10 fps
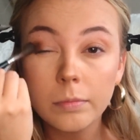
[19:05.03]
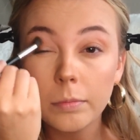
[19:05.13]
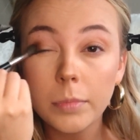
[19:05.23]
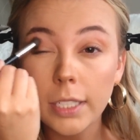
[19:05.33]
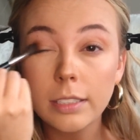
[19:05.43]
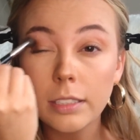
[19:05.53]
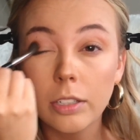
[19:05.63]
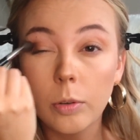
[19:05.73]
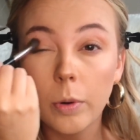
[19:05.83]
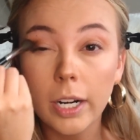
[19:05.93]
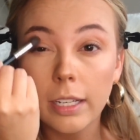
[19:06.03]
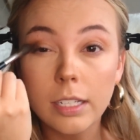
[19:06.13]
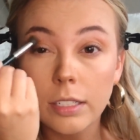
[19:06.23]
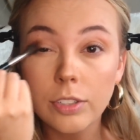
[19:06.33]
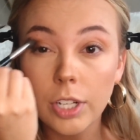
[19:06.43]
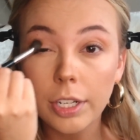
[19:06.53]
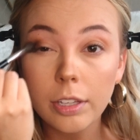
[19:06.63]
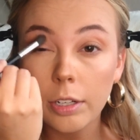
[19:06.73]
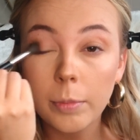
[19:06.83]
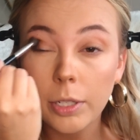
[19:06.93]
but still work in
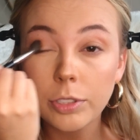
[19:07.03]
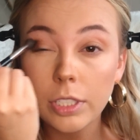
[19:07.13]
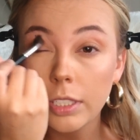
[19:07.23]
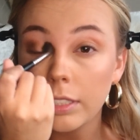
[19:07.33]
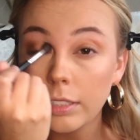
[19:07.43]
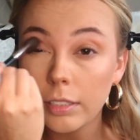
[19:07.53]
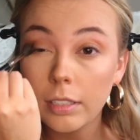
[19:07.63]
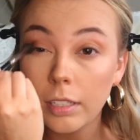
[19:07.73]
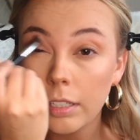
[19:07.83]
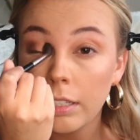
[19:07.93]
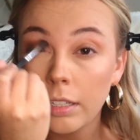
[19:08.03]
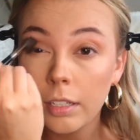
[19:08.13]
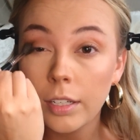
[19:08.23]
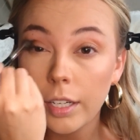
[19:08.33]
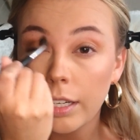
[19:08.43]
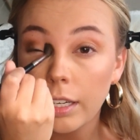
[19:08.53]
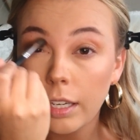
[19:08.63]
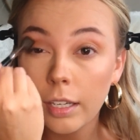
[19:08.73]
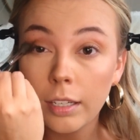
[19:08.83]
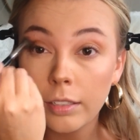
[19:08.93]
circular motions
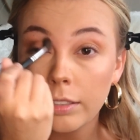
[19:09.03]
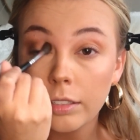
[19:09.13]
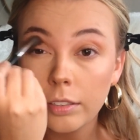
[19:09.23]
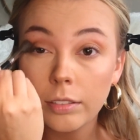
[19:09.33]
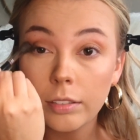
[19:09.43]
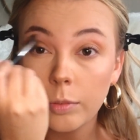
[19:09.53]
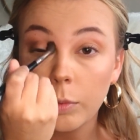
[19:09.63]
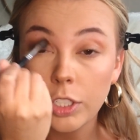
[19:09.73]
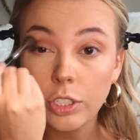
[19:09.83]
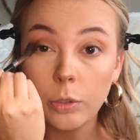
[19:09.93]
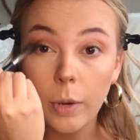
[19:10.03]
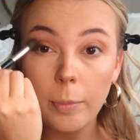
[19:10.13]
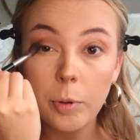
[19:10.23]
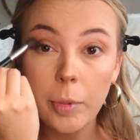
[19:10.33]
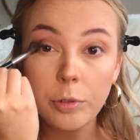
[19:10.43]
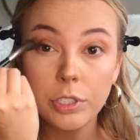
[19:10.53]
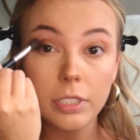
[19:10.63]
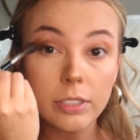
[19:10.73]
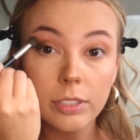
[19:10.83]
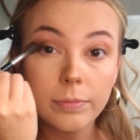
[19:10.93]
and windshield wiper
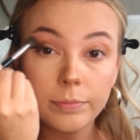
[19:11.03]
motions.